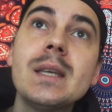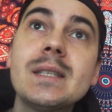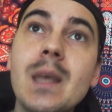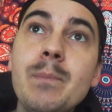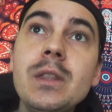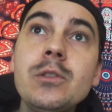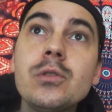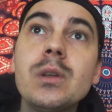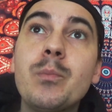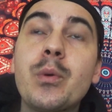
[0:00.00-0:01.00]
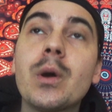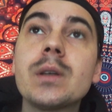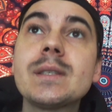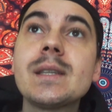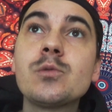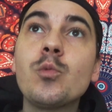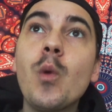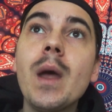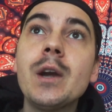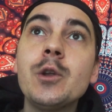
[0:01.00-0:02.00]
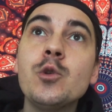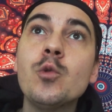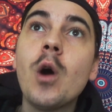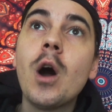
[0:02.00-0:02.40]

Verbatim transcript: step into the process where you